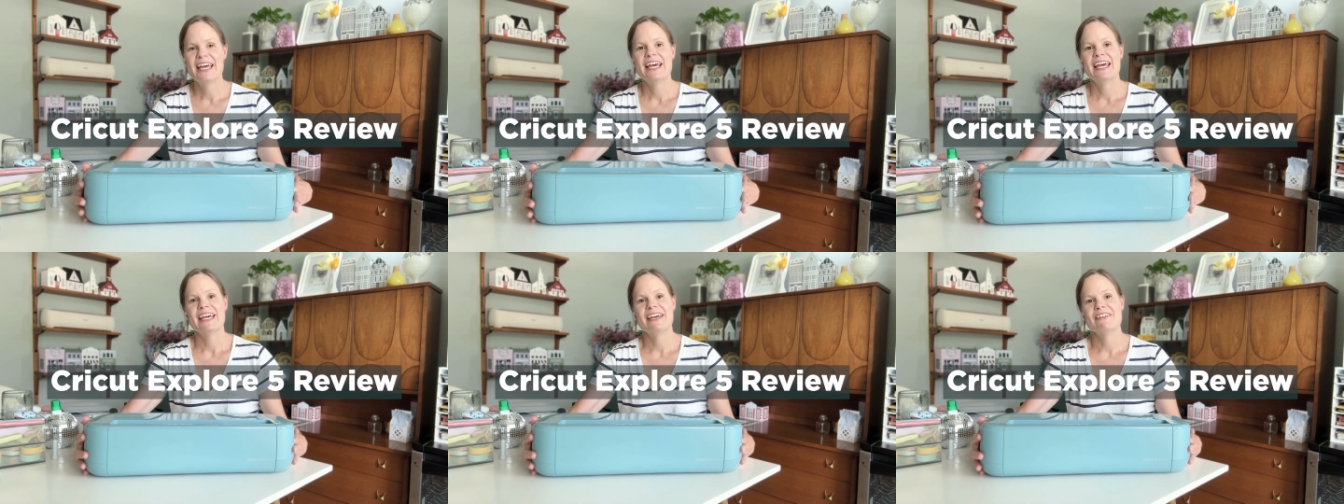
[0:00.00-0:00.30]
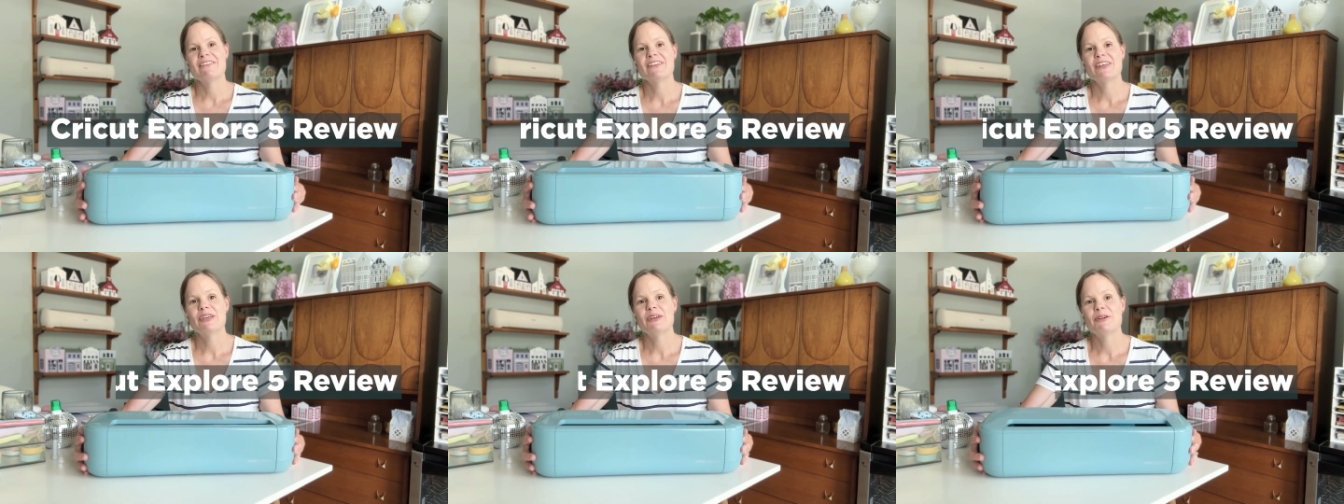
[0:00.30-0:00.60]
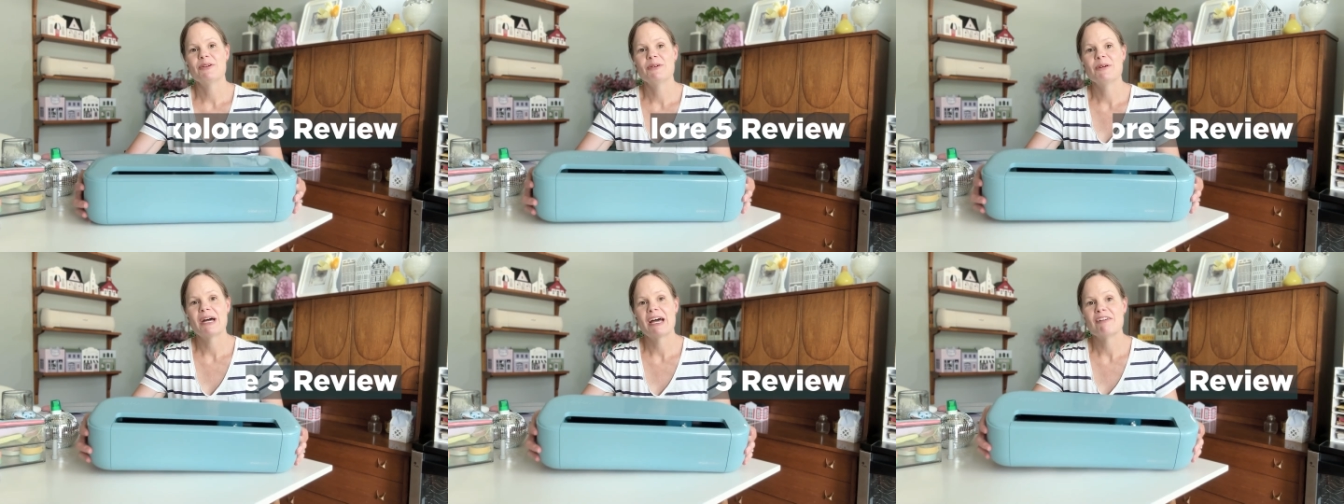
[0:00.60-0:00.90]
If
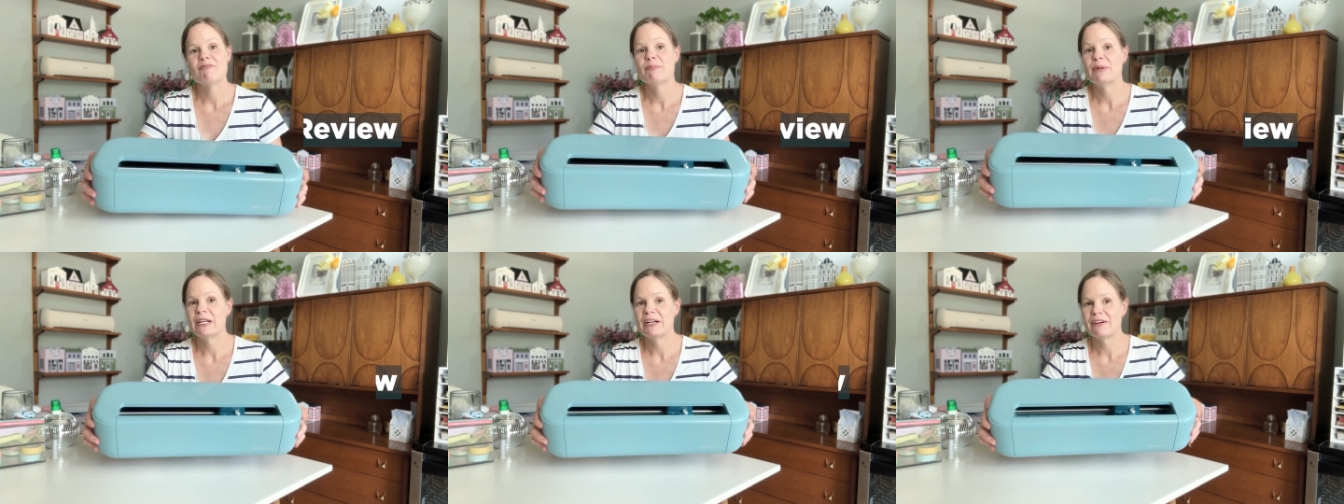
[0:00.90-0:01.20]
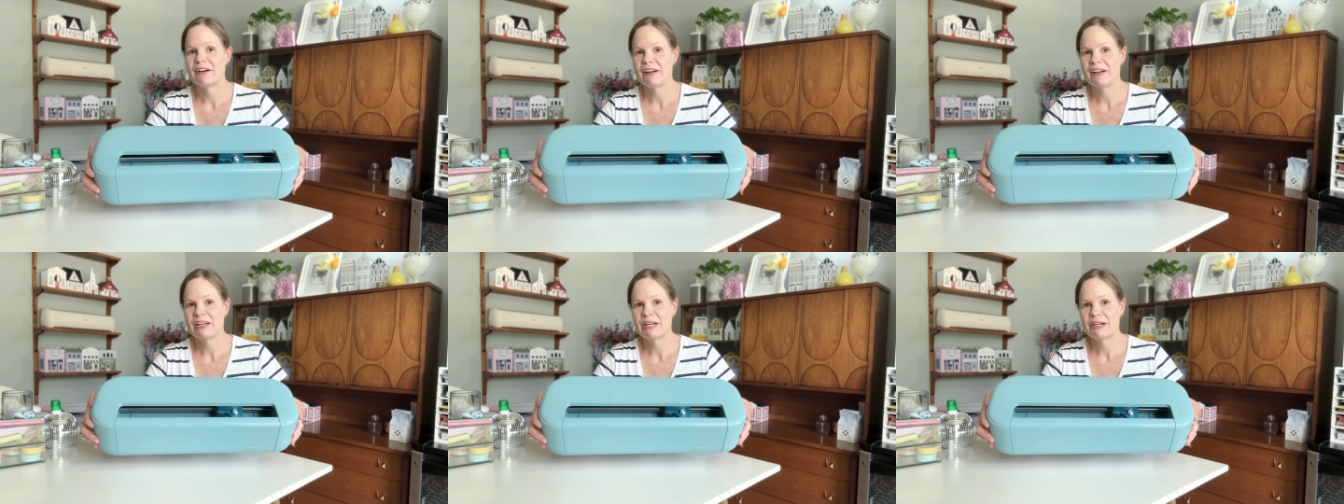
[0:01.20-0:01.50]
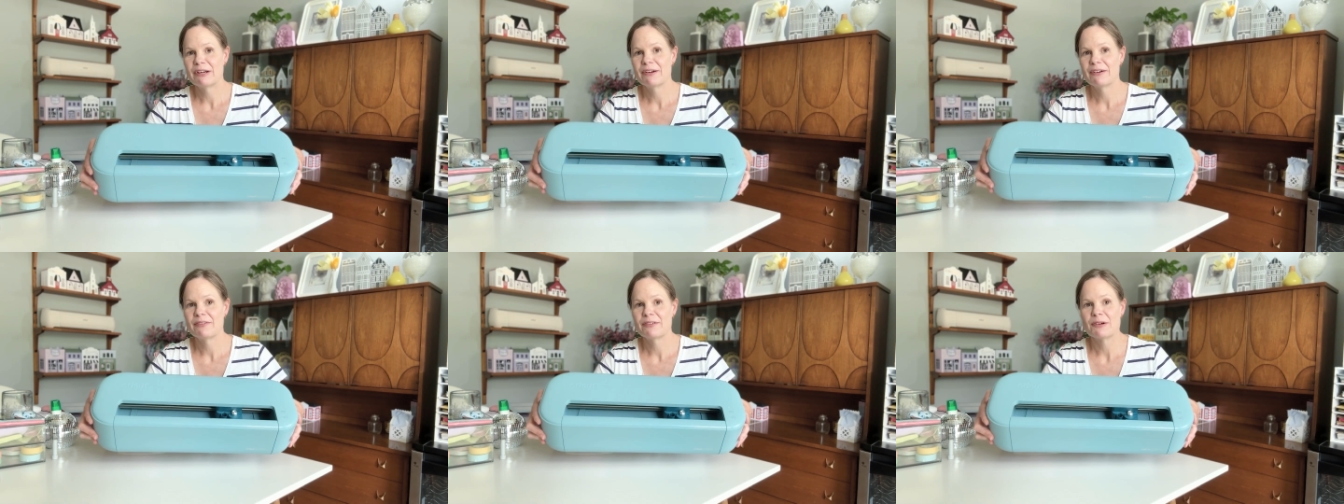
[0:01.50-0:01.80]
you have been around
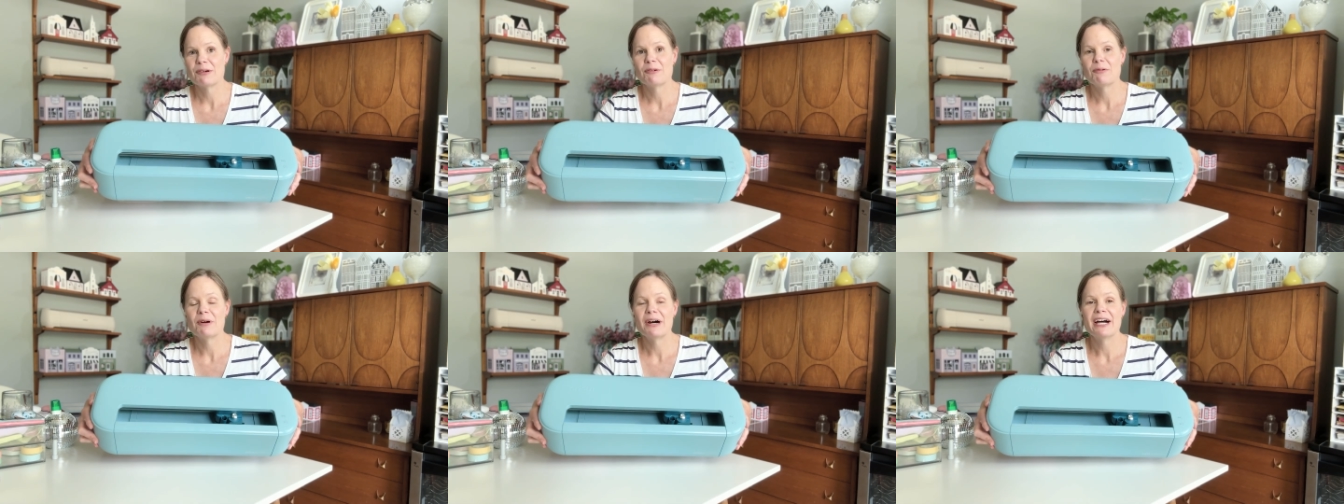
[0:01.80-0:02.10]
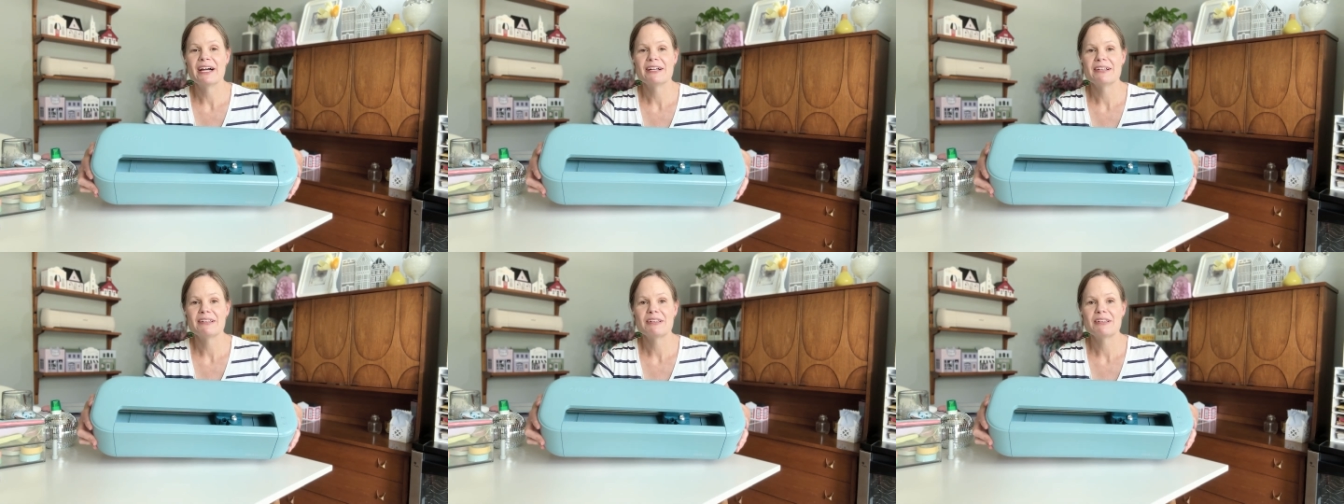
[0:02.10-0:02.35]
here for a while,